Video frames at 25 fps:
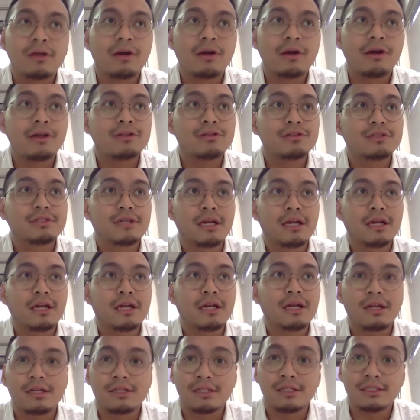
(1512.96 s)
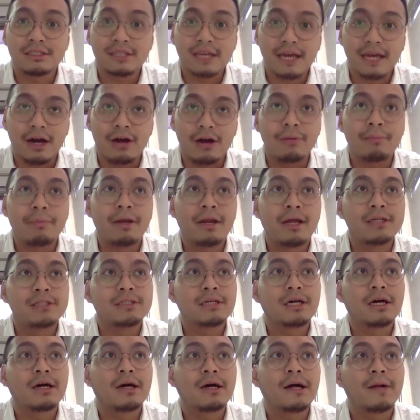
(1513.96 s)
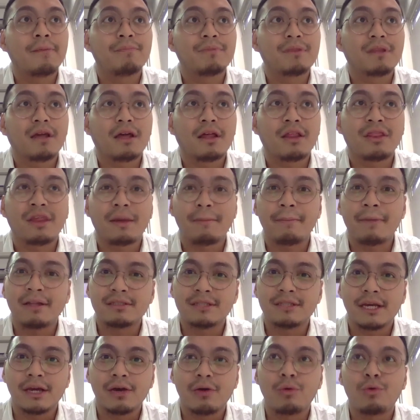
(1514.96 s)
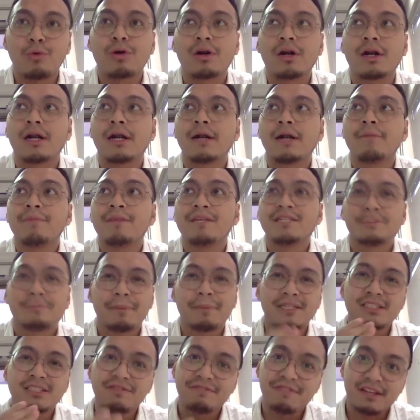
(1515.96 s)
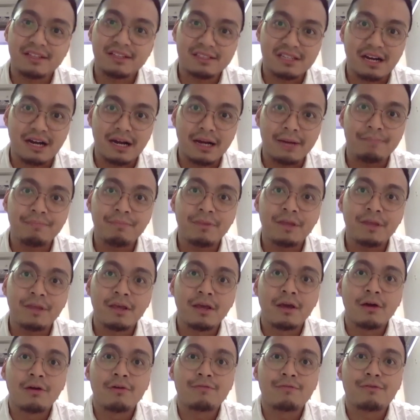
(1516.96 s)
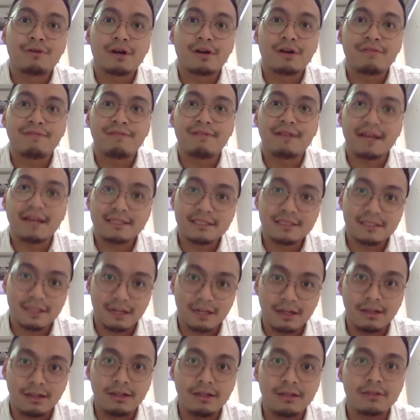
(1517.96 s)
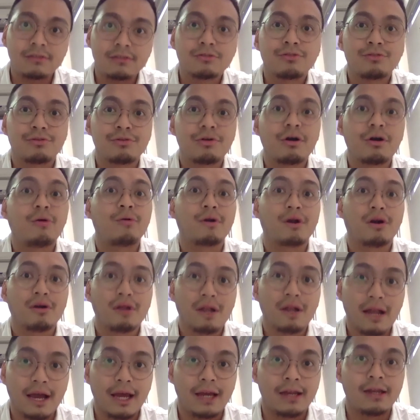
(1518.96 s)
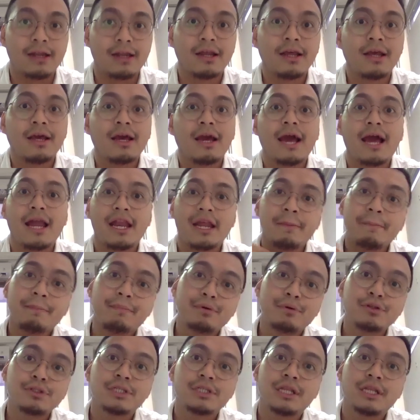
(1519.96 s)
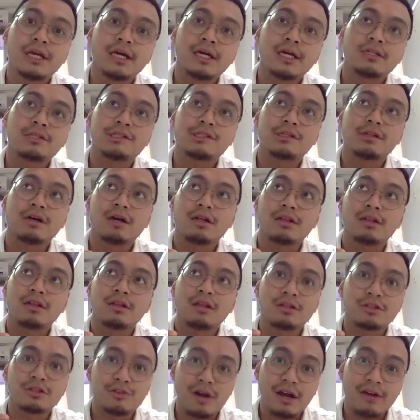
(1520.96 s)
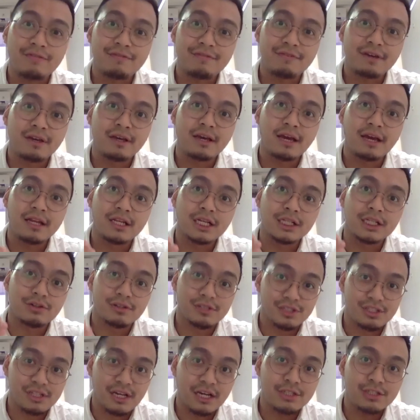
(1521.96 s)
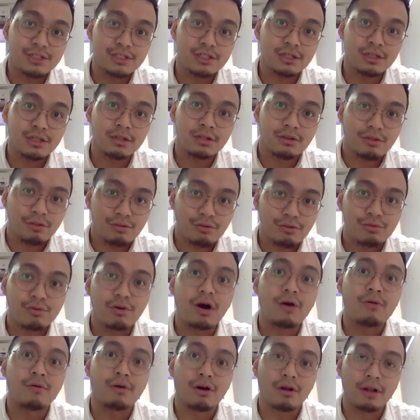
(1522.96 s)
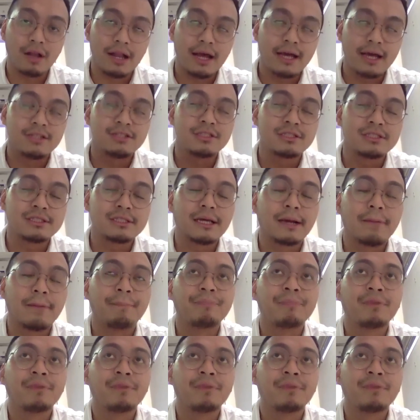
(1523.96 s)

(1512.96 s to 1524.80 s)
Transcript: to sell it at discount, but it's a thematic or specific time for a flash sale through our online, and it boosts the traffic and the transaction through our online system.